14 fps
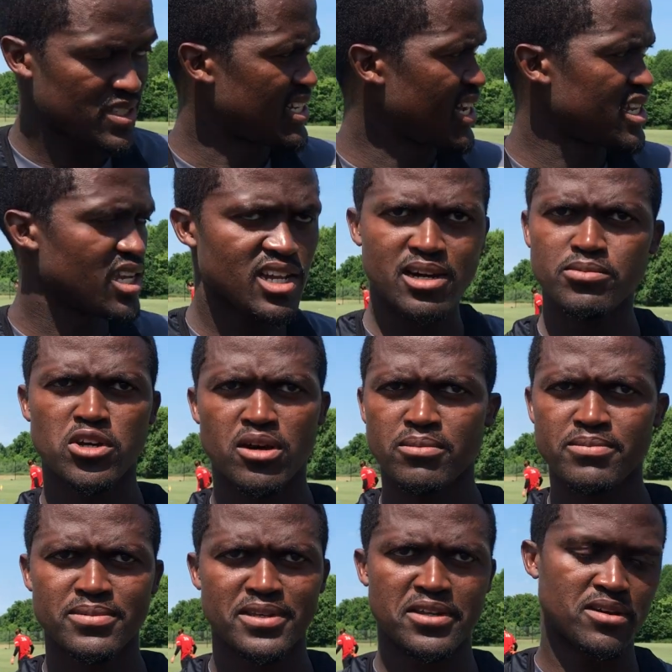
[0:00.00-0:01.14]
Daniel up
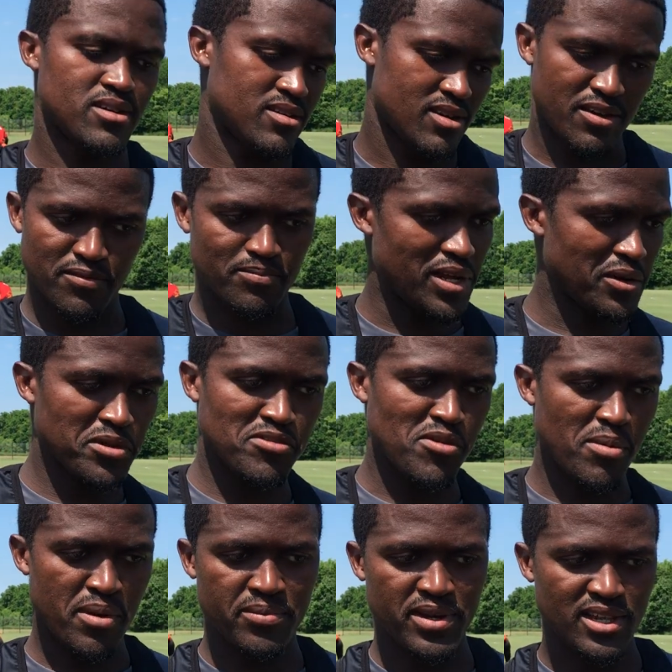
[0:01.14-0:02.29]
top. You know, played with
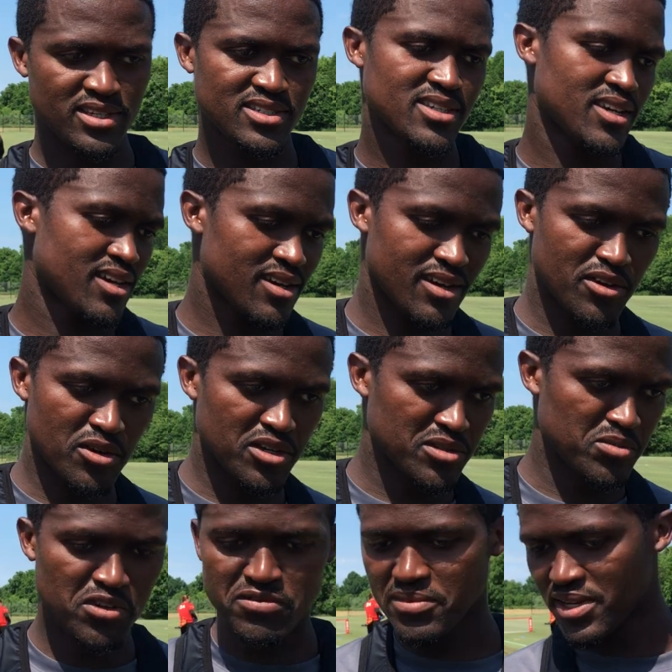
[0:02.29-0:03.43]
Rupapa last year. I know
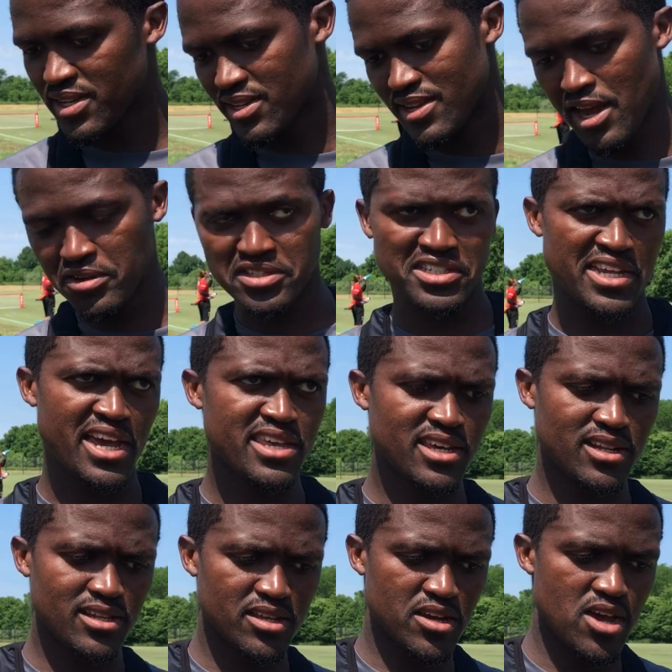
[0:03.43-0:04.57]
his movement. Now he's
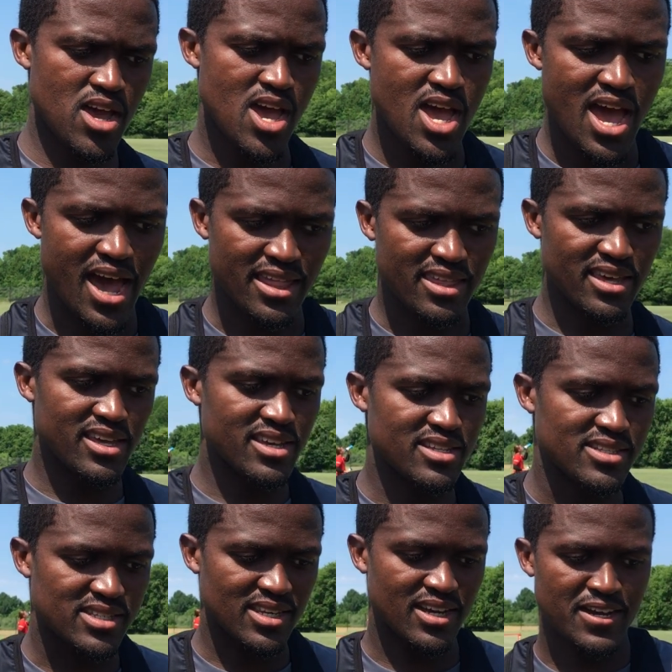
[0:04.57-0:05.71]
Daniel. You know, I think
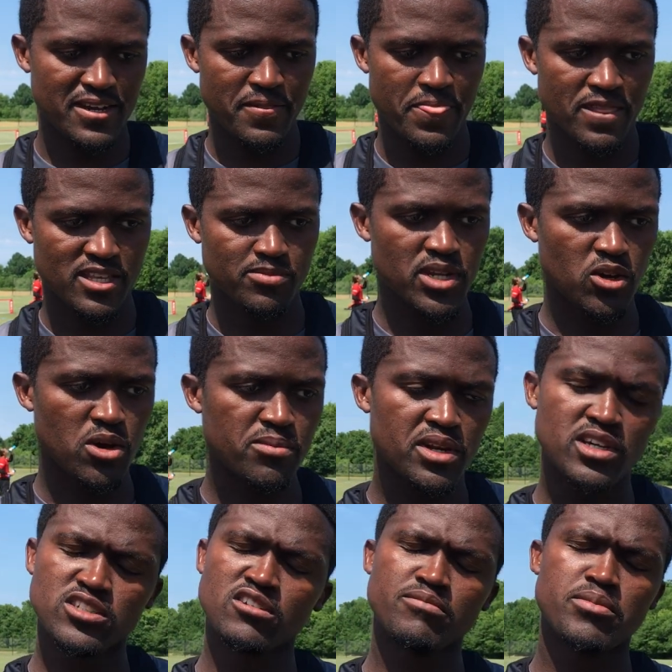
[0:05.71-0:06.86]
it's been a
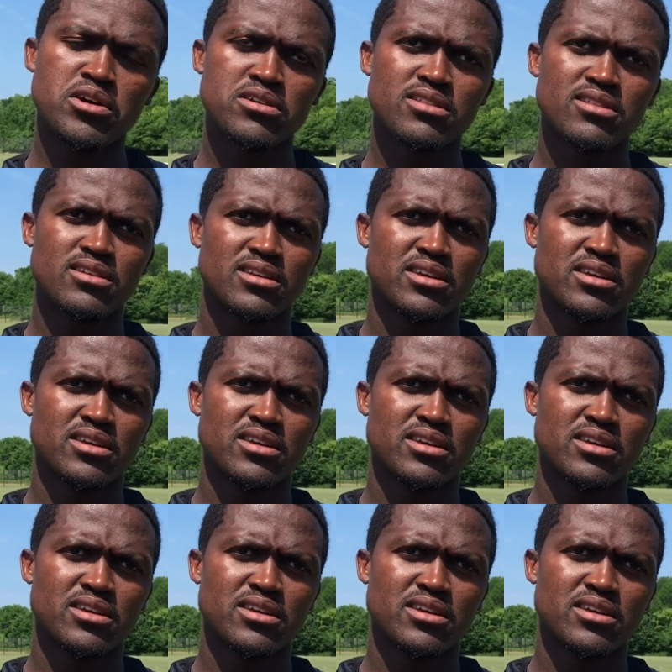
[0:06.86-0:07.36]
combination of both.